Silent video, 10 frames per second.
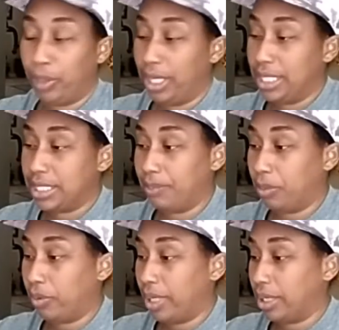Pretty
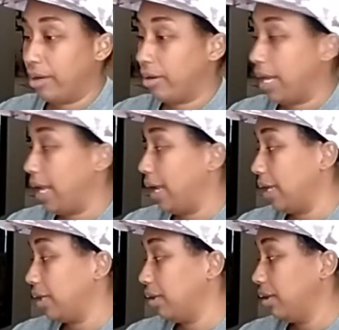simple right there.
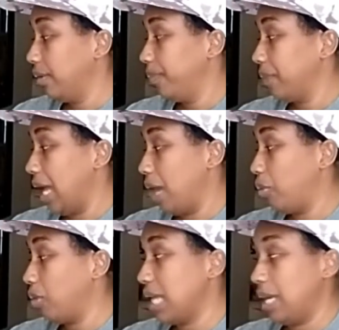And
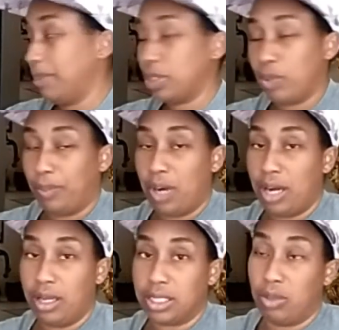I rotated between
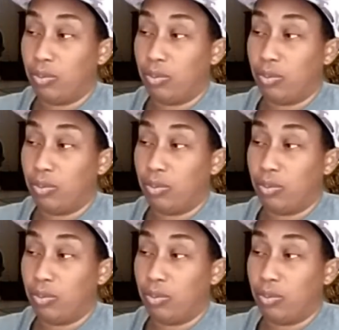products.